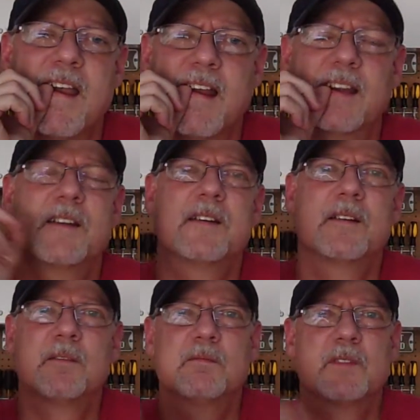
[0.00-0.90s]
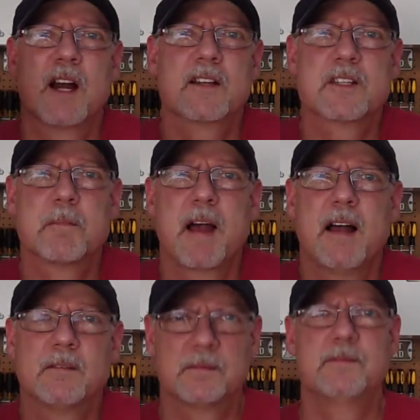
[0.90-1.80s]
It talks
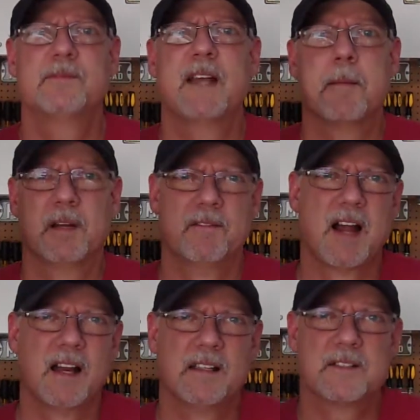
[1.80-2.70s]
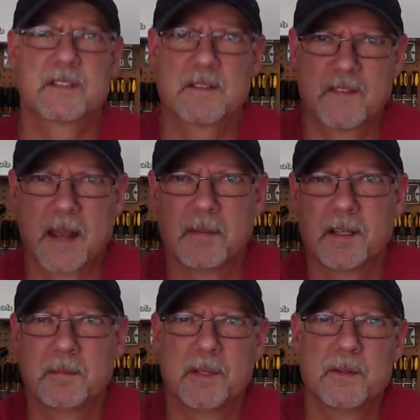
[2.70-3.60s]
about family violence,
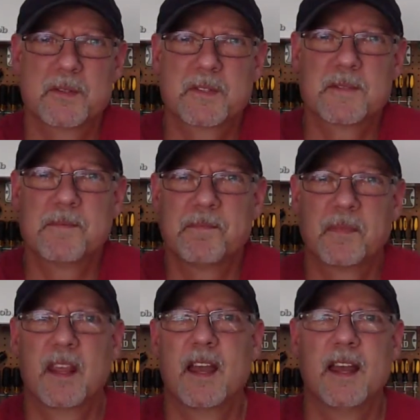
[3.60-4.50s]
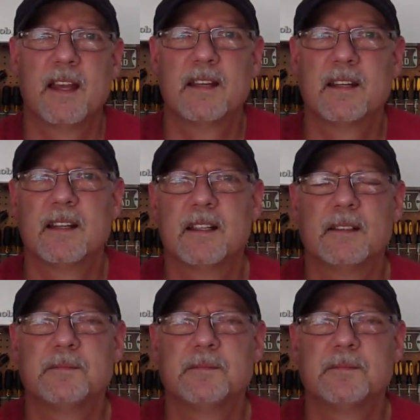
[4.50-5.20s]
family abuse, and